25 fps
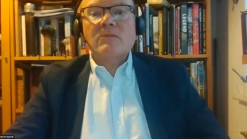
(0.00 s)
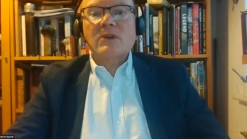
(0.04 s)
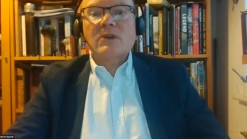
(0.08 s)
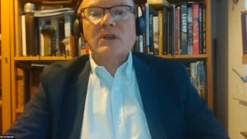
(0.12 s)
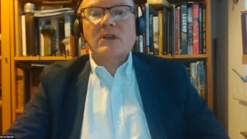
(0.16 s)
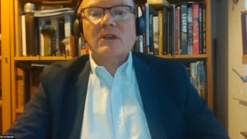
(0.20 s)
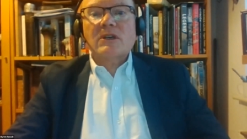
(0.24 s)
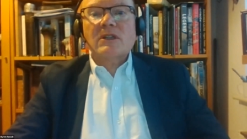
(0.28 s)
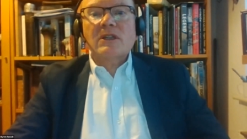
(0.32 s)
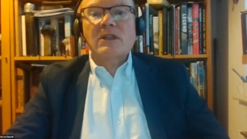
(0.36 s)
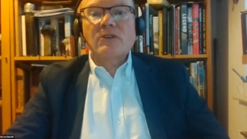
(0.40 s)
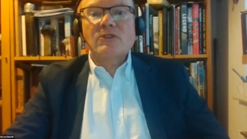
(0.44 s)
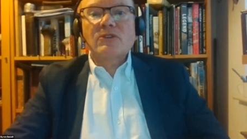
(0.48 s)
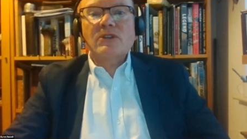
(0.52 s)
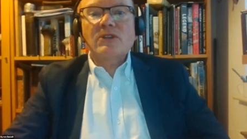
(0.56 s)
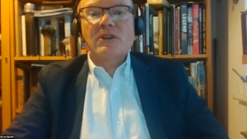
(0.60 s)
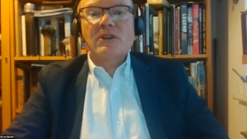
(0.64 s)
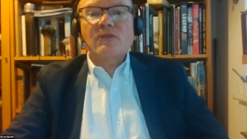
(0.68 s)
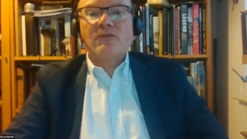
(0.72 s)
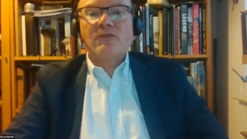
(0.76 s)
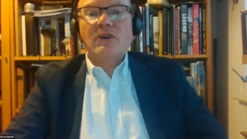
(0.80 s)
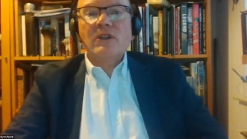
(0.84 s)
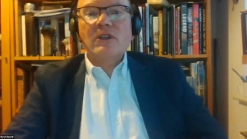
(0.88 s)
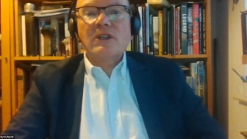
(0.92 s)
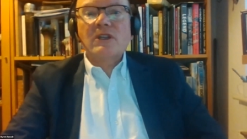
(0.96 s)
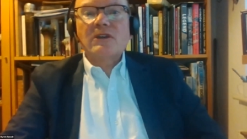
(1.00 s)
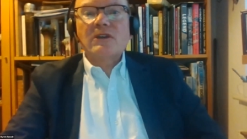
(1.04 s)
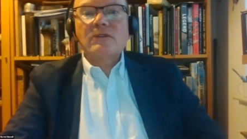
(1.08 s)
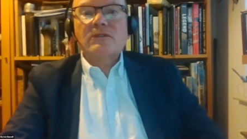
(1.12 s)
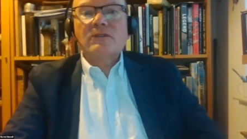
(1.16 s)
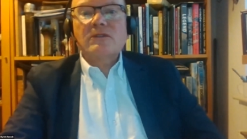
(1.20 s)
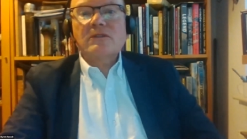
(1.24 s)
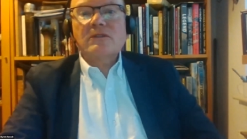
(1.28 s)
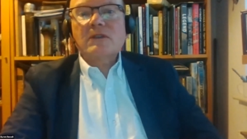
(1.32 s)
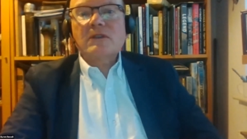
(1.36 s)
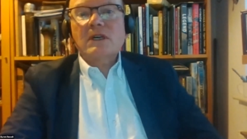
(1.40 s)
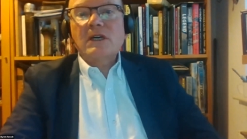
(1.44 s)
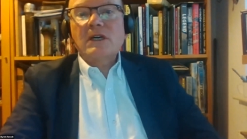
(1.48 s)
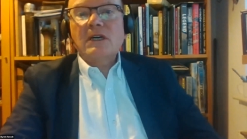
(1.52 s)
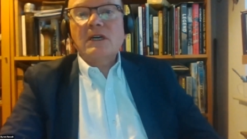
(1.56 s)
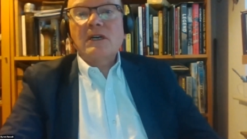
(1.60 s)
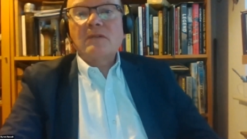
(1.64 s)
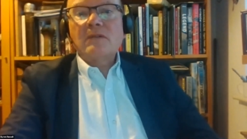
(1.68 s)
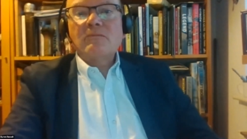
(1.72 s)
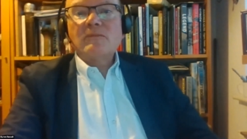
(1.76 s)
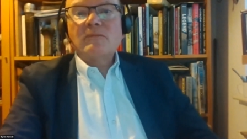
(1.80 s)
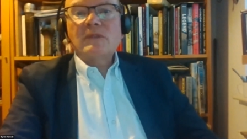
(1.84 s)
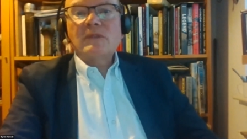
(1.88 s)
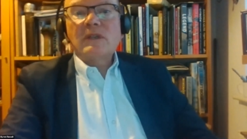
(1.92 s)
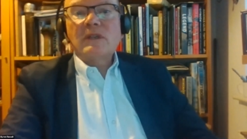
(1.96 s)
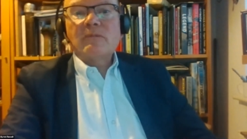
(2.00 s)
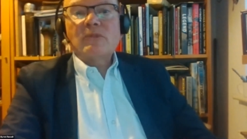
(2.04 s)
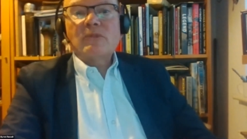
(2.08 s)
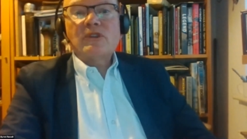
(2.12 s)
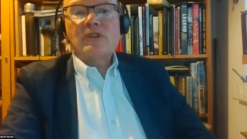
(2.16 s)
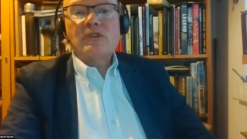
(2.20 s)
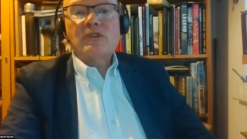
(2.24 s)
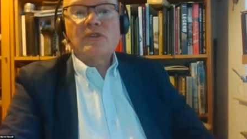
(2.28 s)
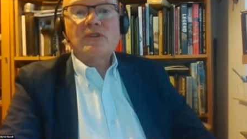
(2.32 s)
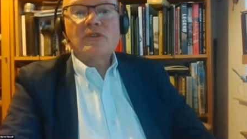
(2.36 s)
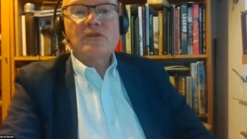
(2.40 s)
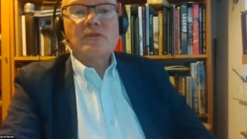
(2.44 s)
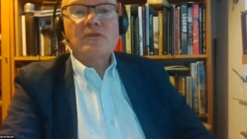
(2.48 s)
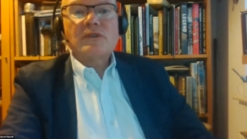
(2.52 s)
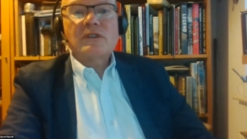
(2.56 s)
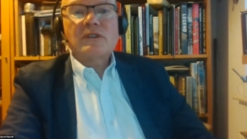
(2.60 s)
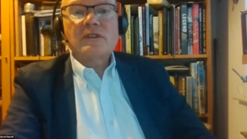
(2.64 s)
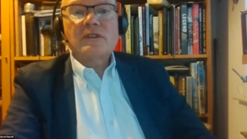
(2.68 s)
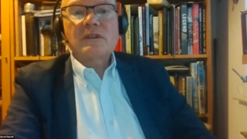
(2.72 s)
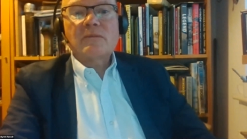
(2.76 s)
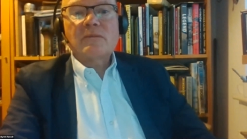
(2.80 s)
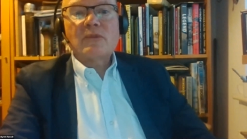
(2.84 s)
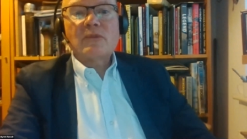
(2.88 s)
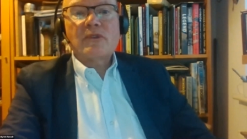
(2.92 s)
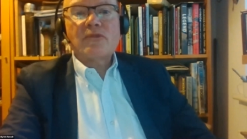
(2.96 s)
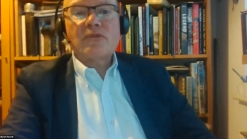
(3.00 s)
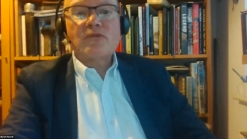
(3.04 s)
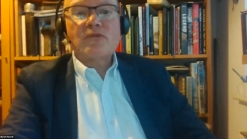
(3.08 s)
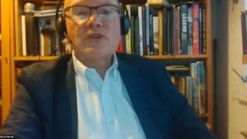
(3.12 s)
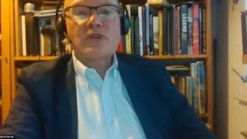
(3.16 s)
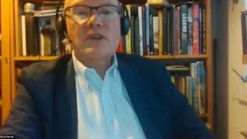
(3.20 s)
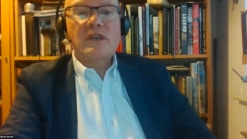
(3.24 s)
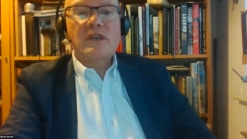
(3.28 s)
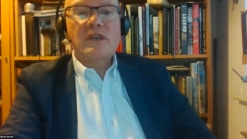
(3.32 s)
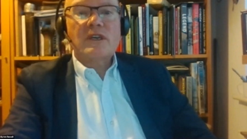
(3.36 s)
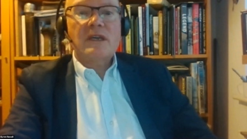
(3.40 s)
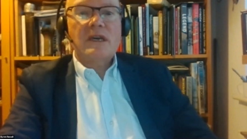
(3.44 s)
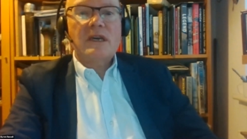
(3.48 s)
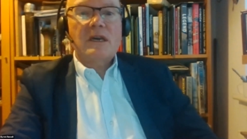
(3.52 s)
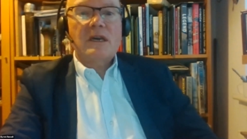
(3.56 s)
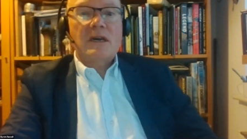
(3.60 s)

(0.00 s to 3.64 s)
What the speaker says: Closely followed, number 2 and number 3,